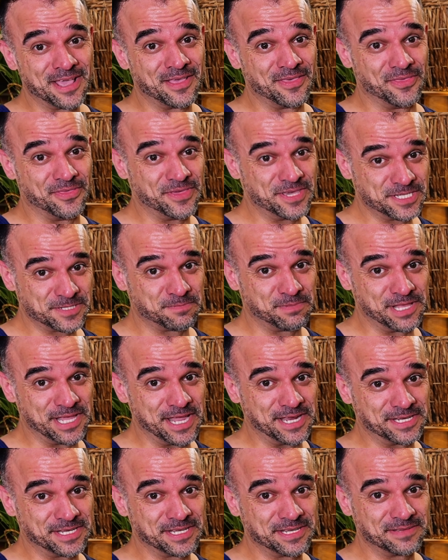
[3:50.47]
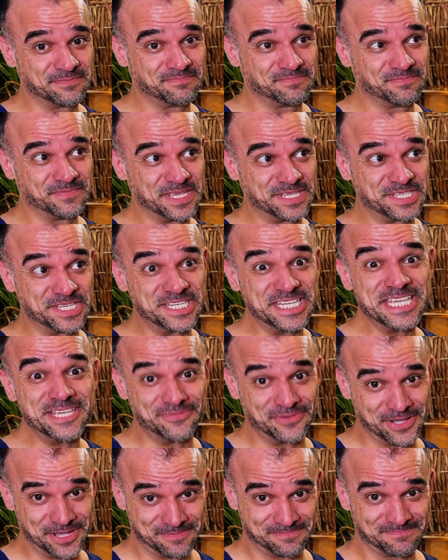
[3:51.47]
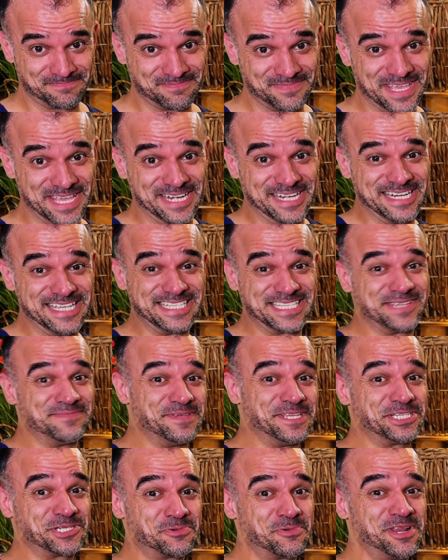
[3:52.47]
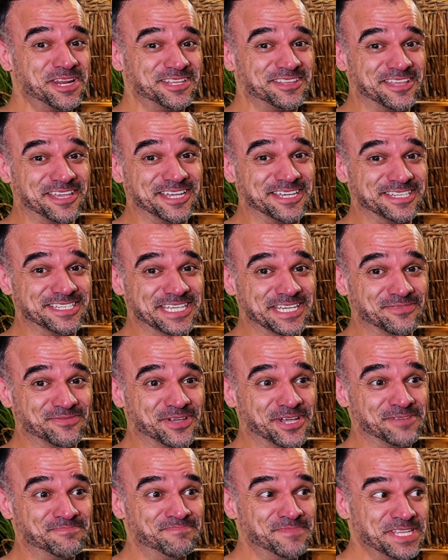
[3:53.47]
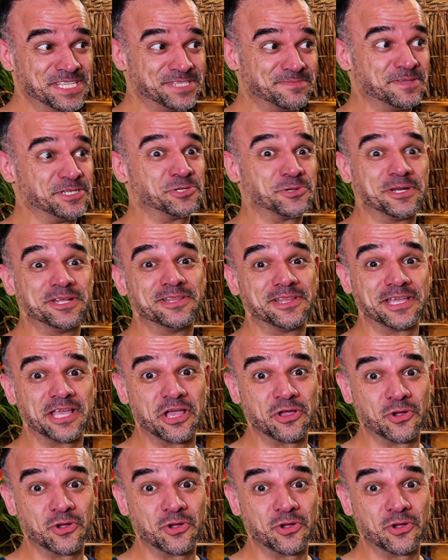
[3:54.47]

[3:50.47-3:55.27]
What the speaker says: This plant is a diva, and it needs to be treated like a diva, it needs to be treated like a